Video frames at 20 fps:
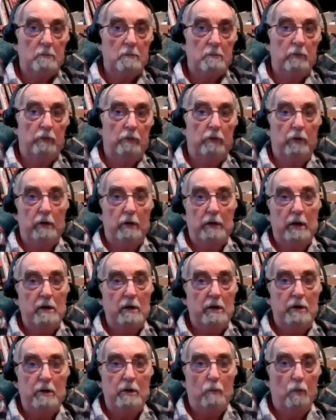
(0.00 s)
So then
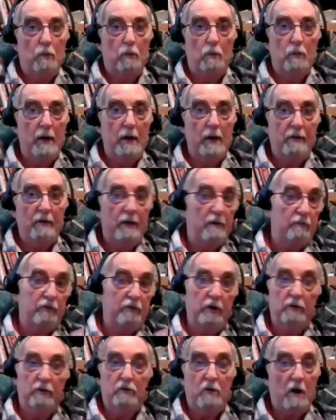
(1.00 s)
you won't have any
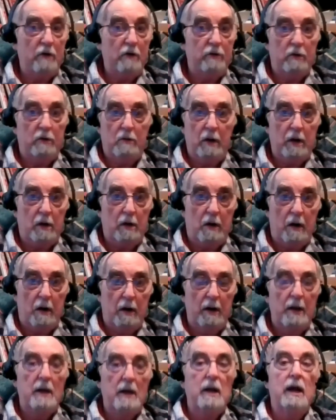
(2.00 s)
charge your credit card.
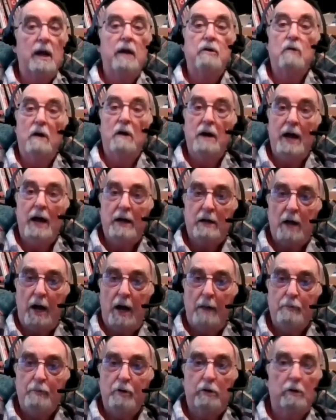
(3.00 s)
And during that
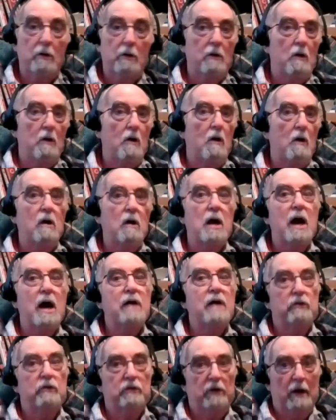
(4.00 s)
time, you can learn all
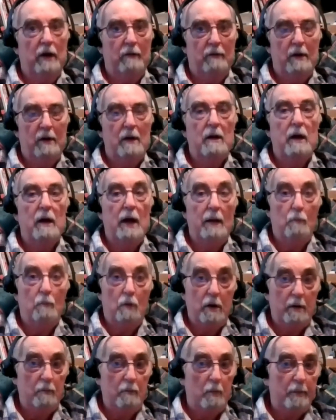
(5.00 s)
kinds of stuff. And
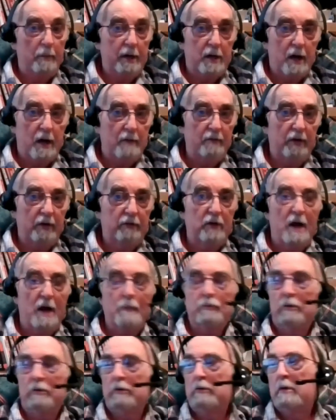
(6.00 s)
one of them will be convex
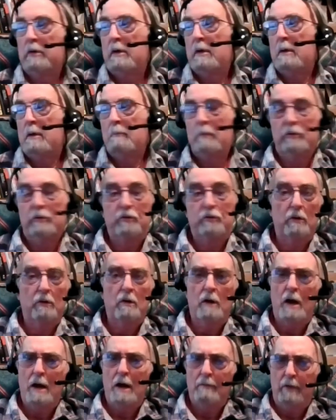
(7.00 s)
options. But you'll learn a
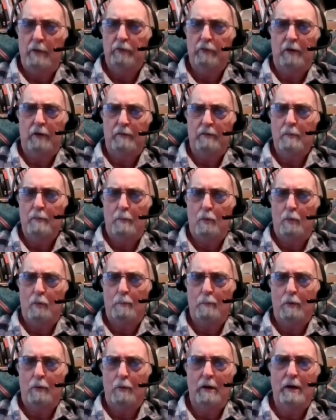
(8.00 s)
lot of other stuff even more
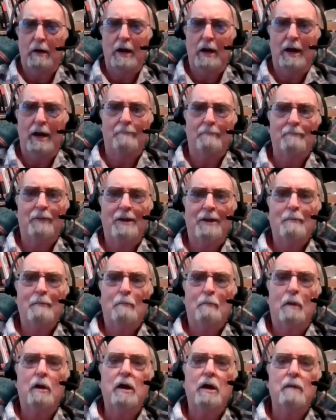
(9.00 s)
important than that.
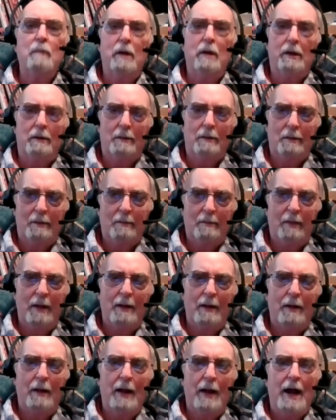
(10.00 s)
Believe me,
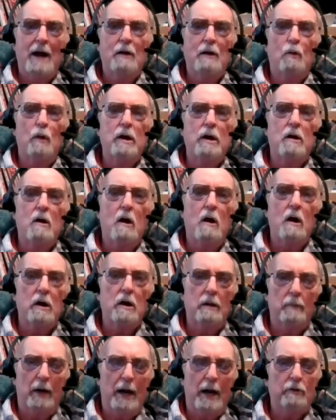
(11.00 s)
how to win an
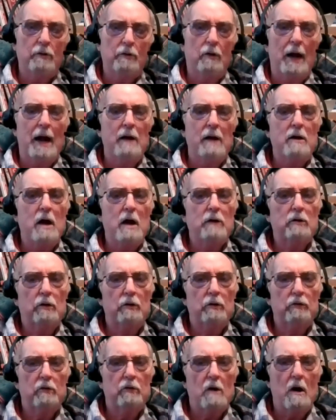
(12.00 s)
argument, how not to
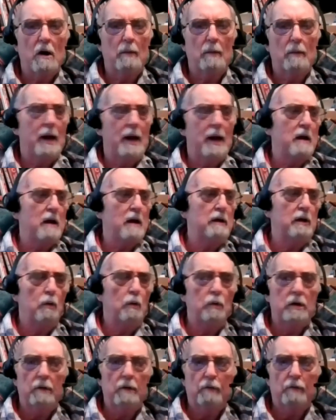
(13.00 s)
lose an argument, how to deal
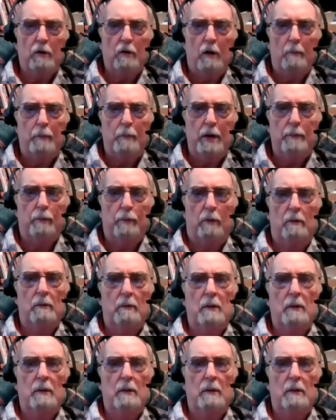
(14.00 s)
with difficult people,